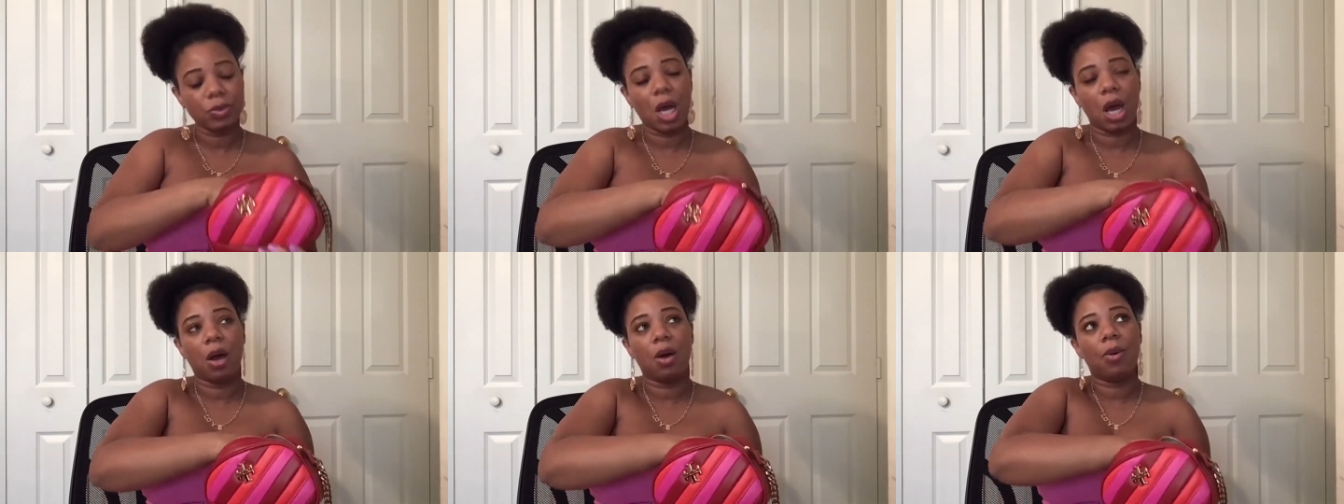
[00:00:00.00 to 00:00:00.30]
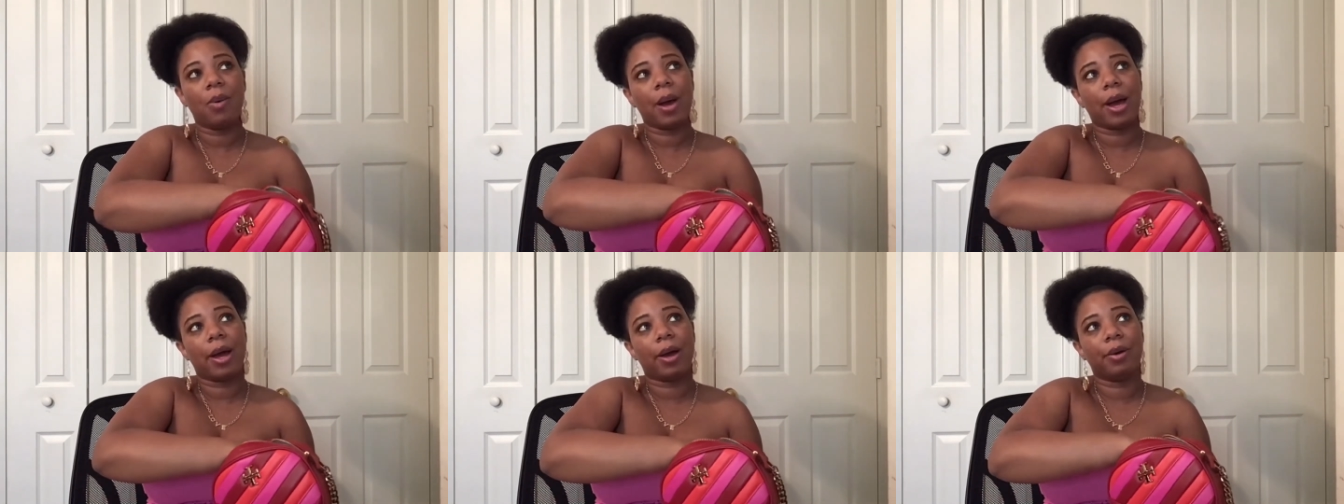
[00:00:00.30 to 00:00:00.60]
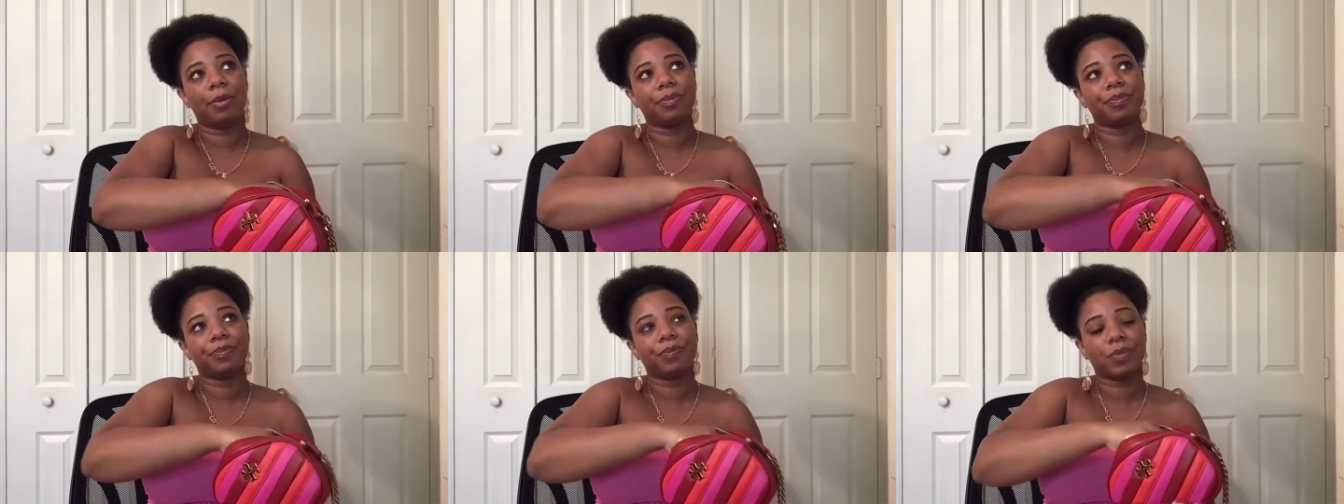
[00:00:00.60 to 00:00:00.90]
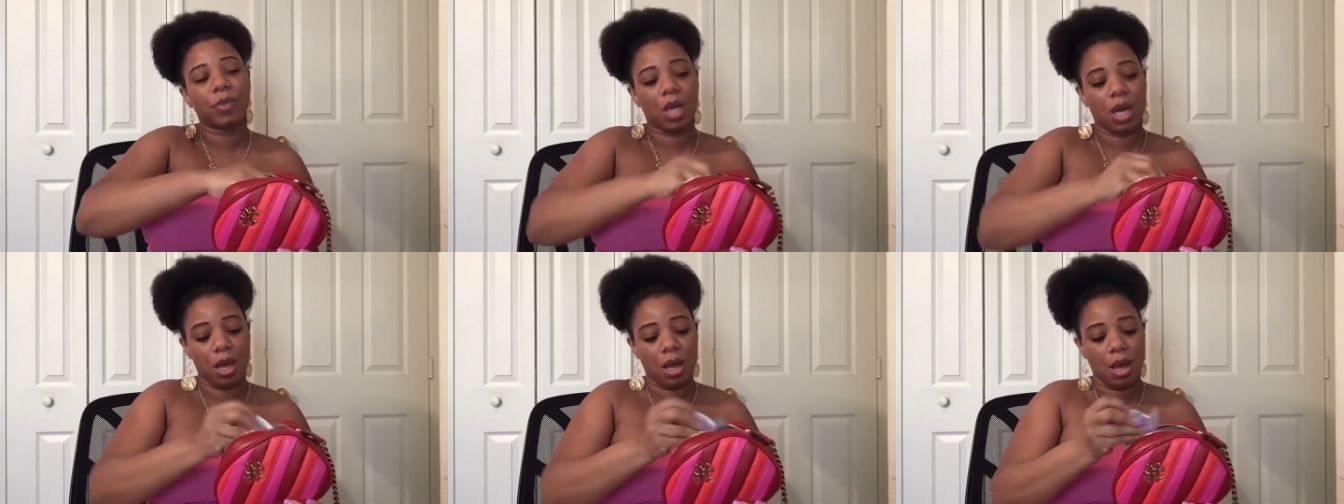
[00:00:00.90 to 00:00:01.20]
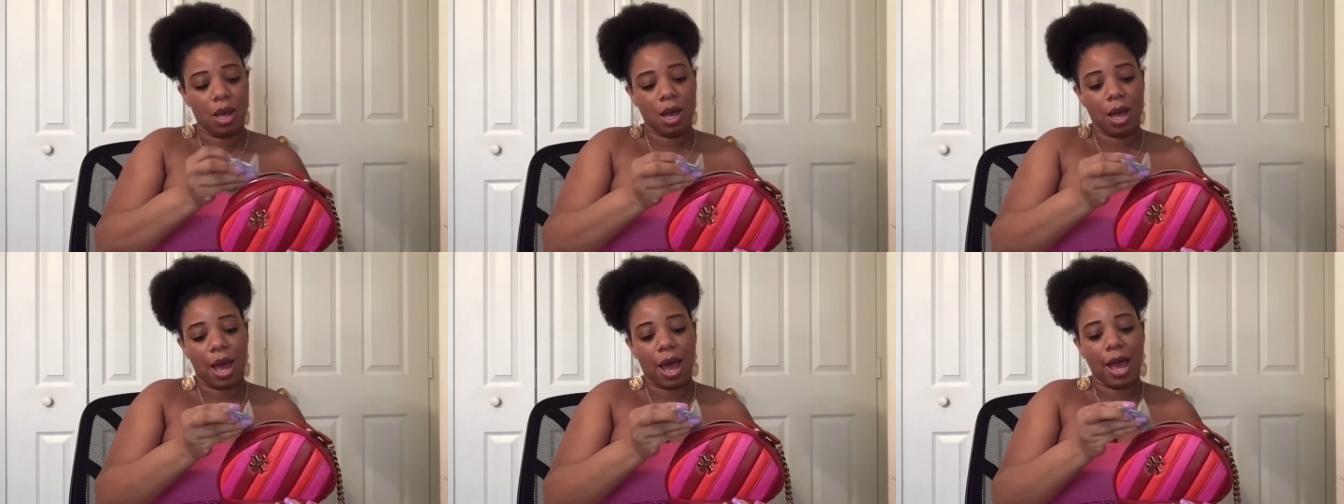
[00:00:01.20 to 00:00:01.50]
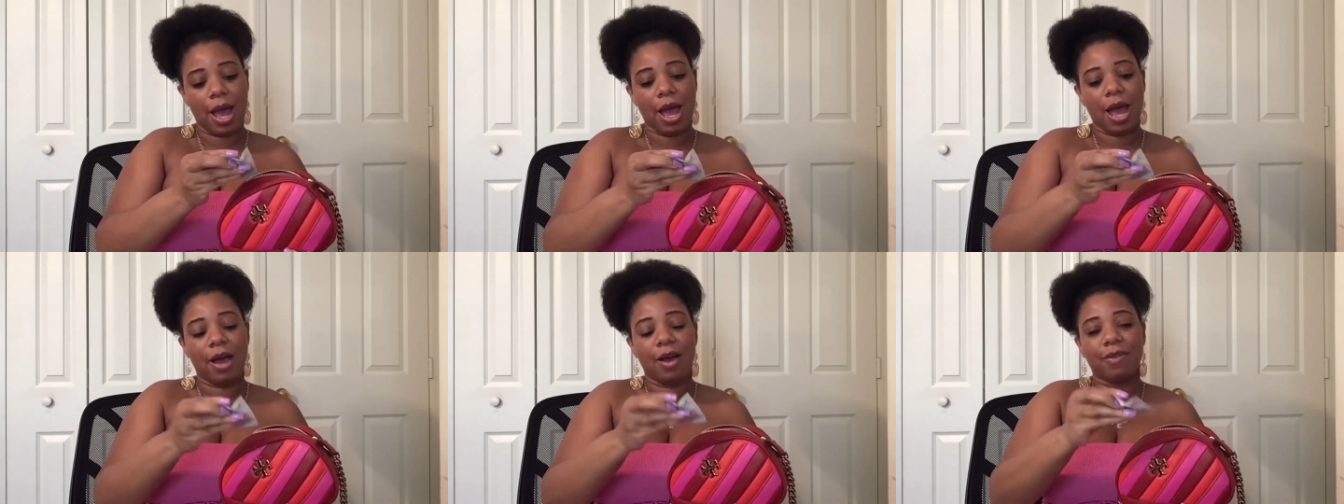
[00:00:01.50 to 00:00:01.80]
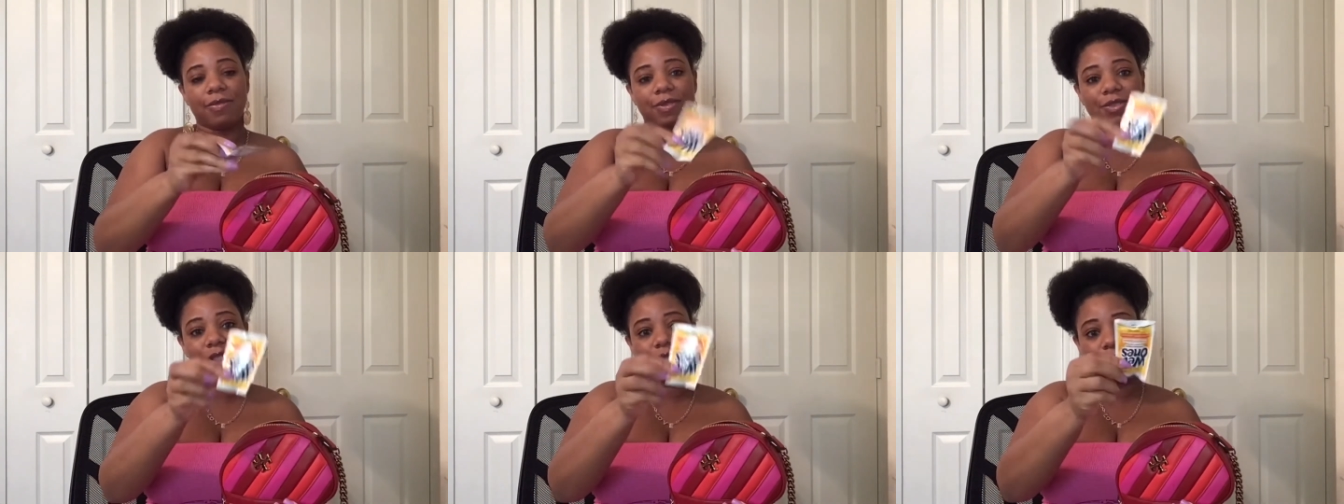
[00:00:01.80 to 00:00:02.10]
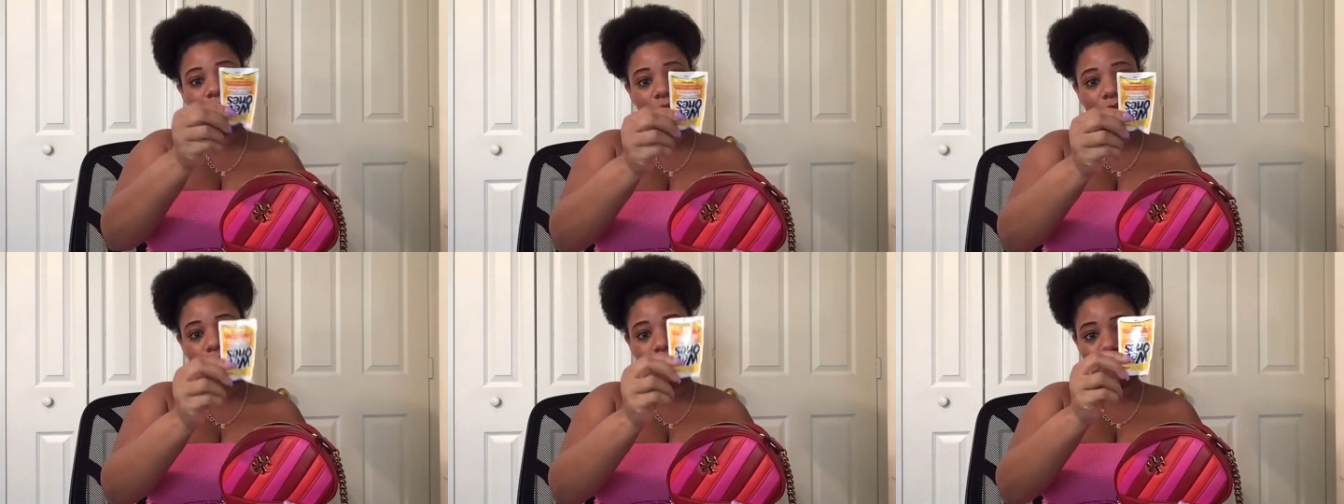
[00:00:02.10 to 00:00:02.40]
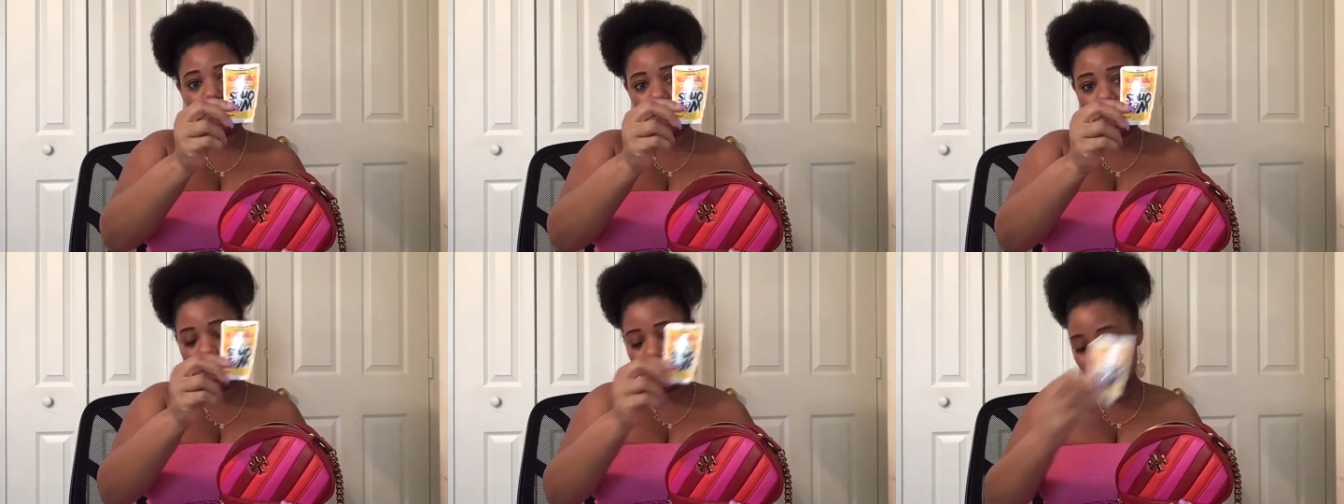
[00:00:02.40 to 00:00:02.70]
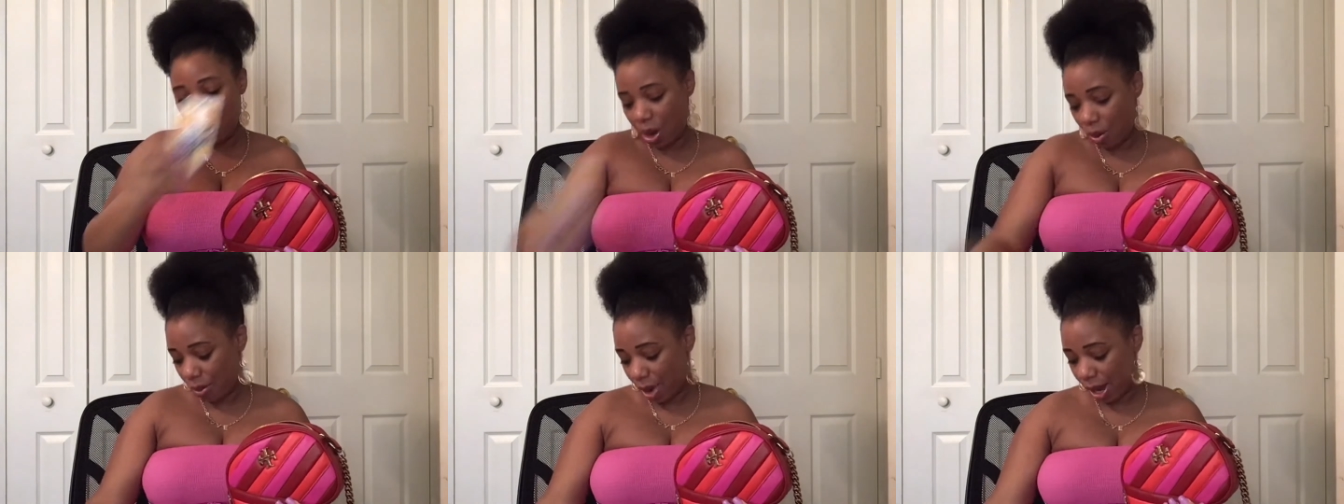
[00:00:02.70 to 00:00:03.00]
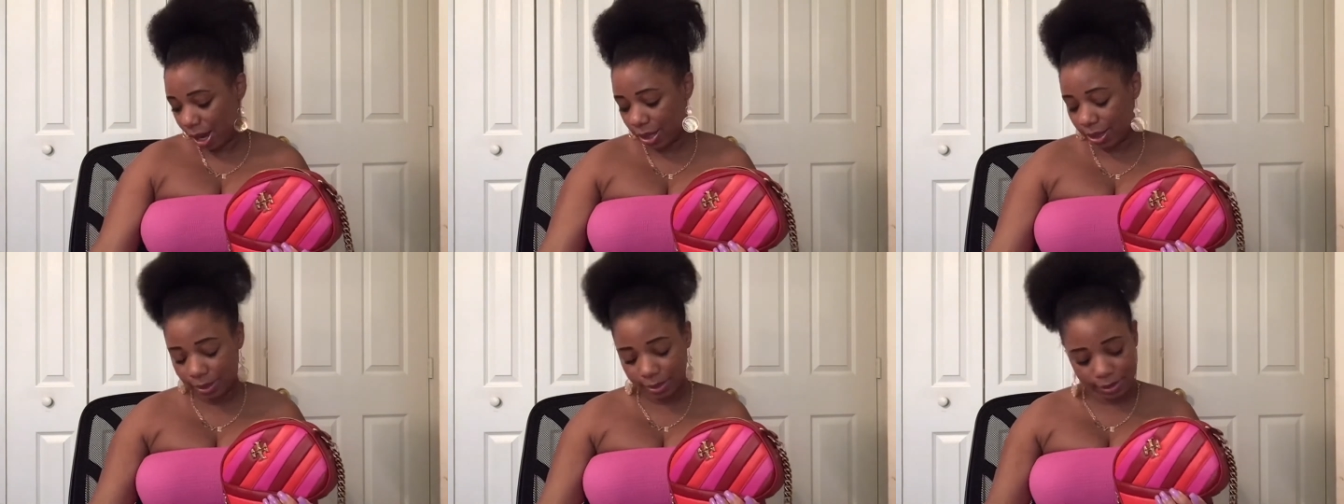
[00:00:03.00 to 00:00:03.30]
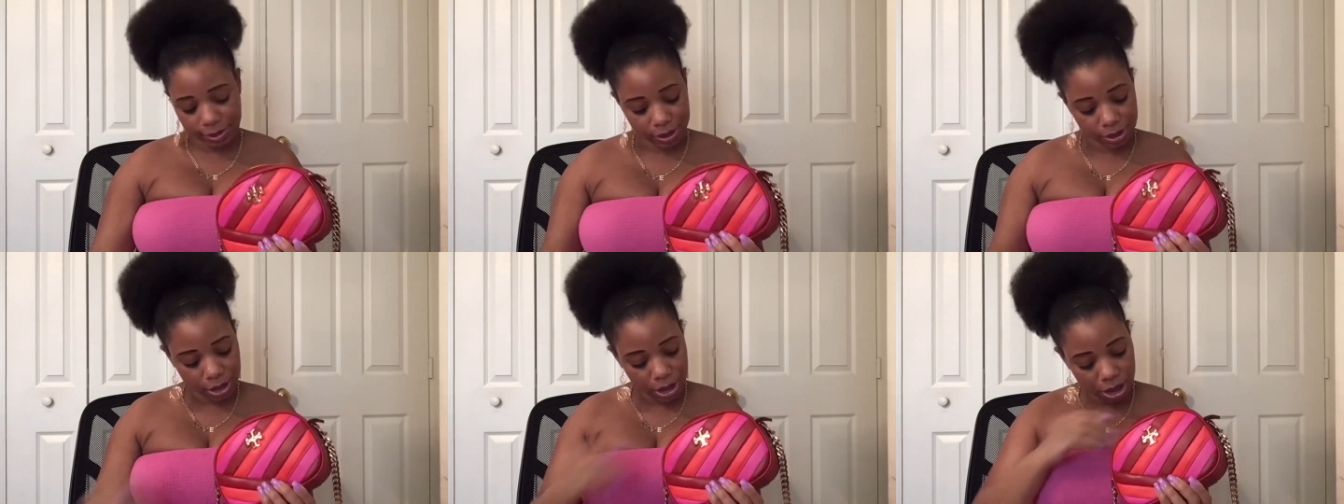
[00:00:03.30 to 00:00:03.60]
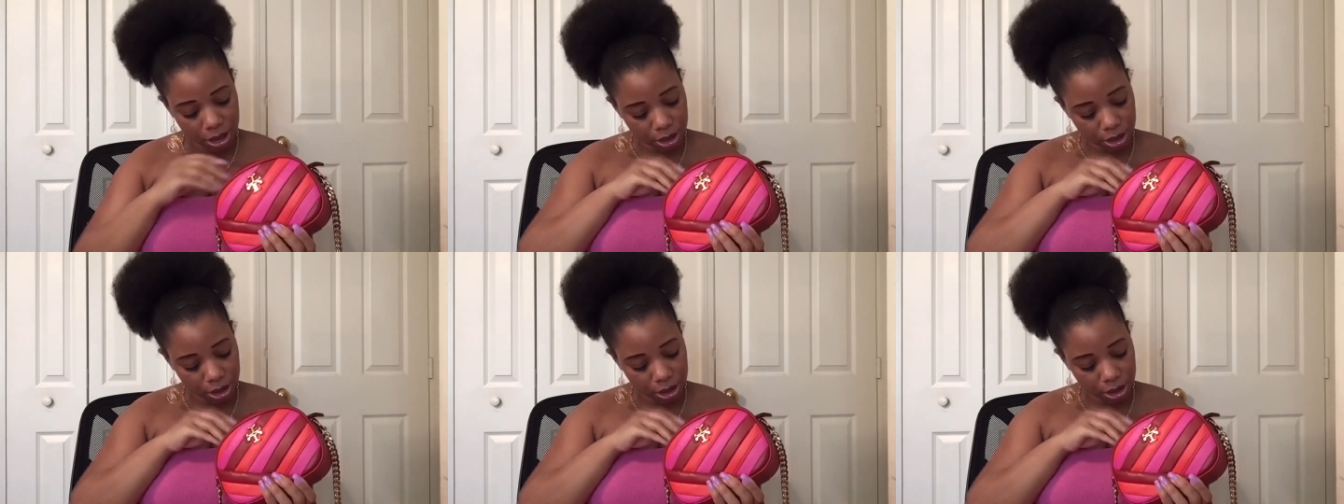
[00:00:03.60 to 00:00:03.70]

Oh, wow. I have some more wet wipes,